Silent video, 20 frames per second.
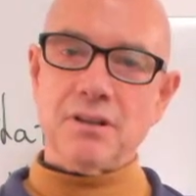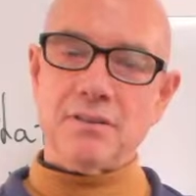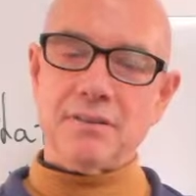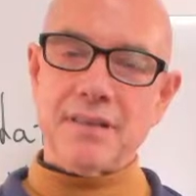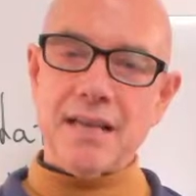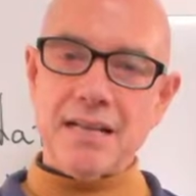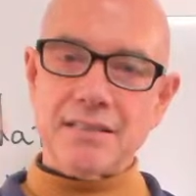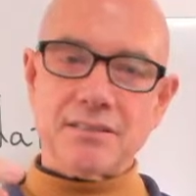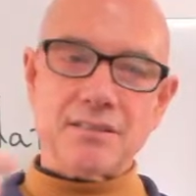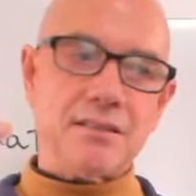
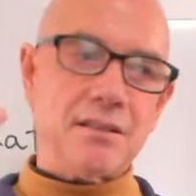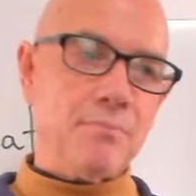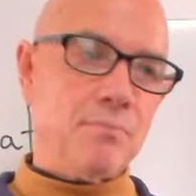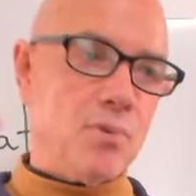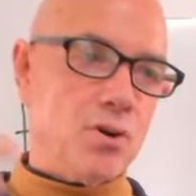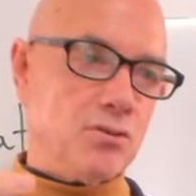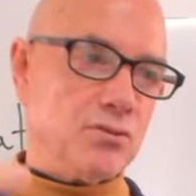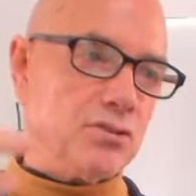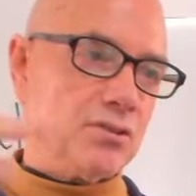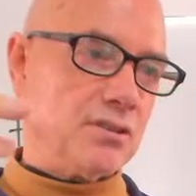that's the
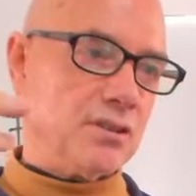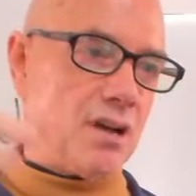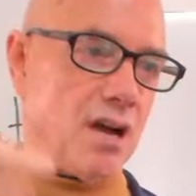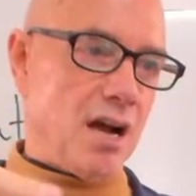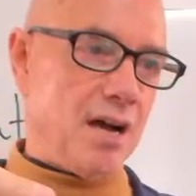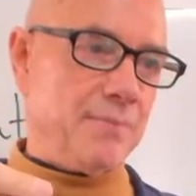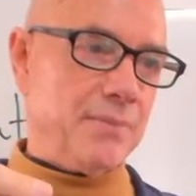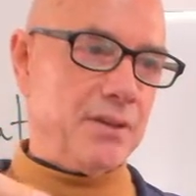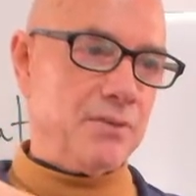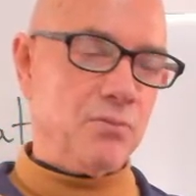most
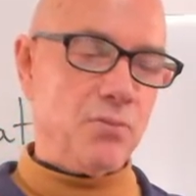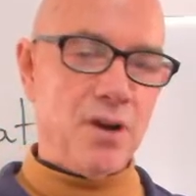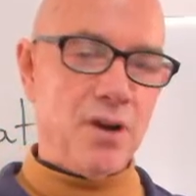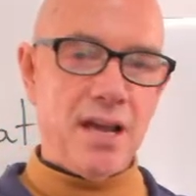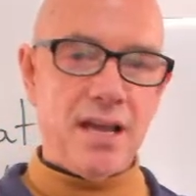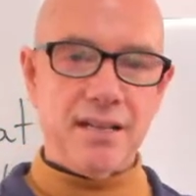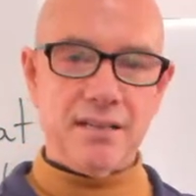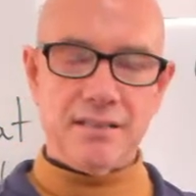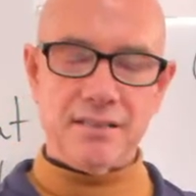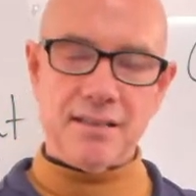common
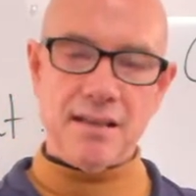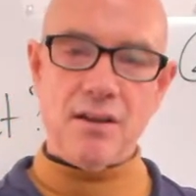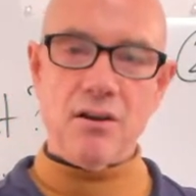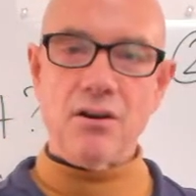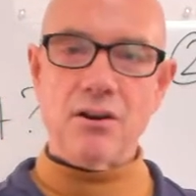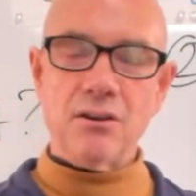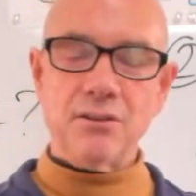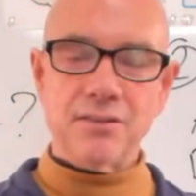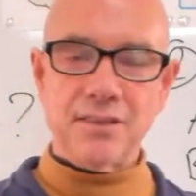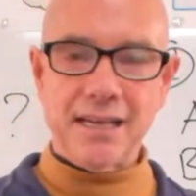way to say,
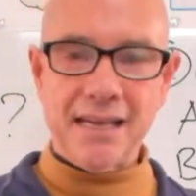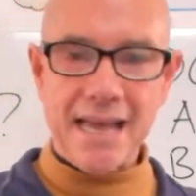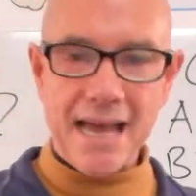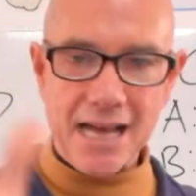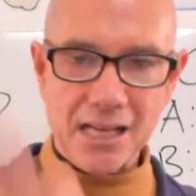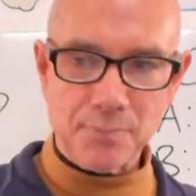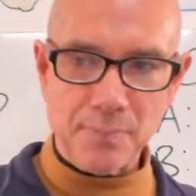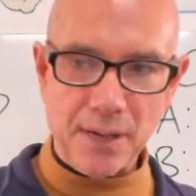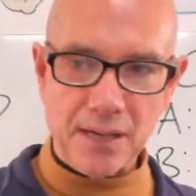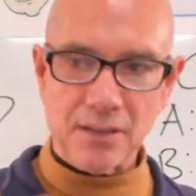oh, the
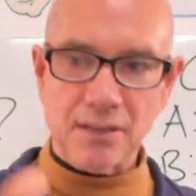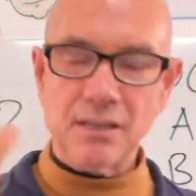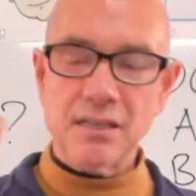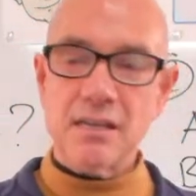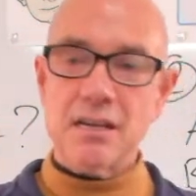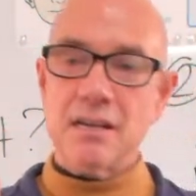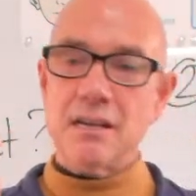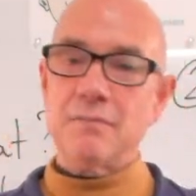gas pedal.